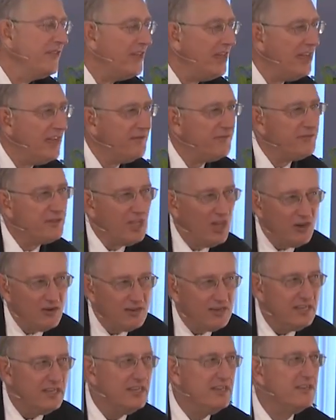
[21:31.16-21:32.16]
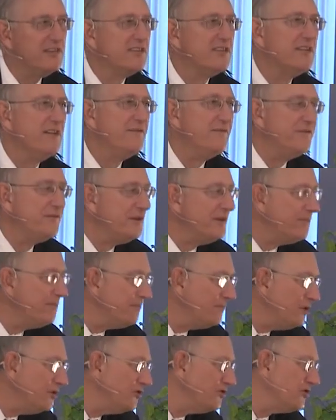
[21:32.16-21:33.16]
they have totally different
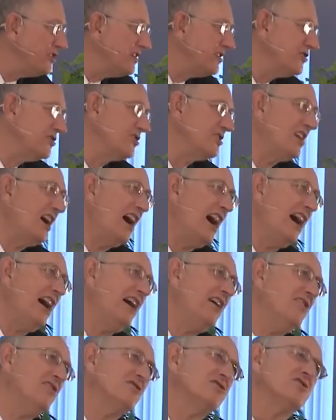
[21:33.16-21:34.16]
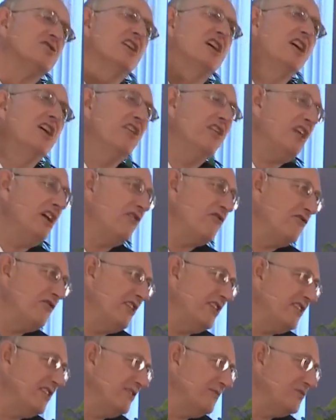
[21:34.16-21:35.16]
music styles. Their
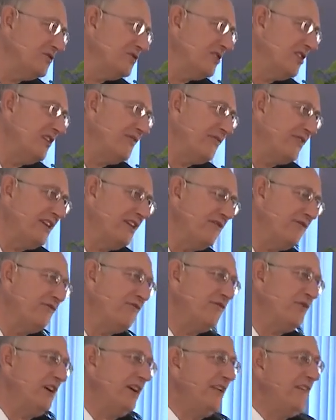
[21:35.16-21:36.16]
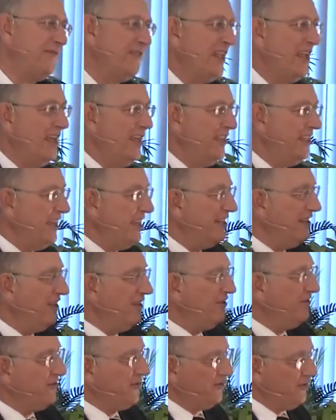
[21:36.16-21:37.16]
rhythms are different. They
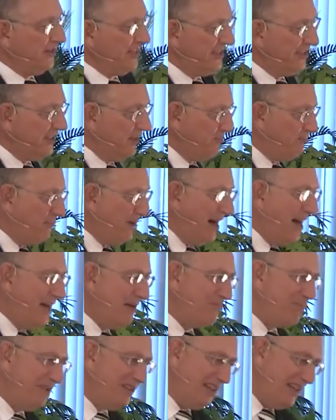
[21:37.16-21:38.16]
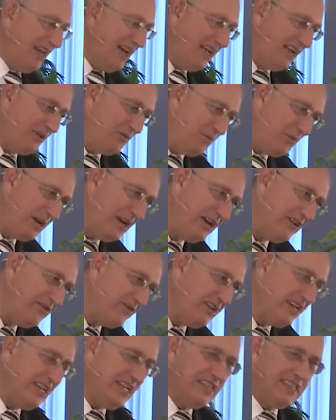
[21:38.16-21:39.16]
don't read the Bible like we
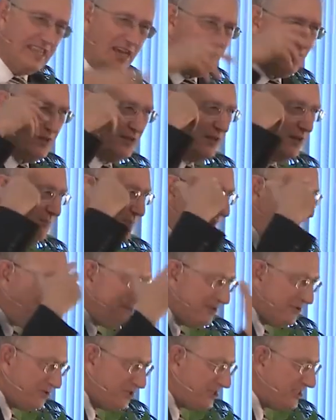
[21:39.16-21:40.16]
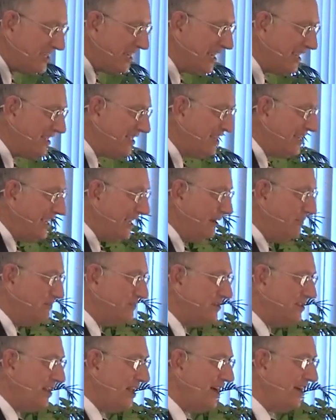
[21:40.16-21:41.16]
read. They will not be able to sing the
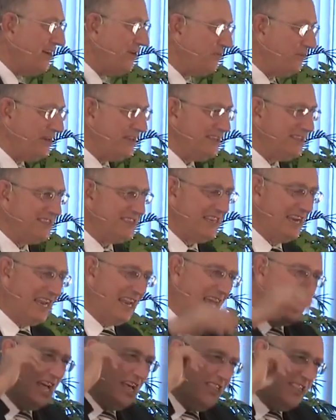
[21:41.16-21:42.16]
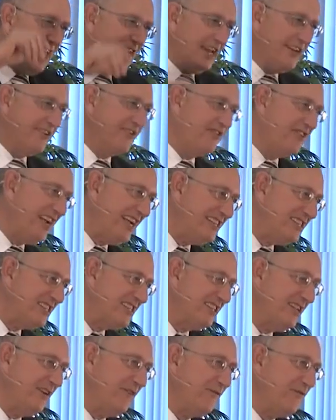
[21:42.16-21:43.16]
hymns like we sing. They dress
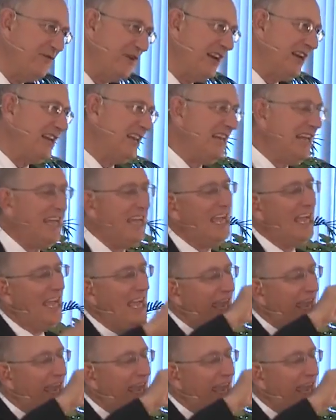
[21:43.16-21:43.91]
differently.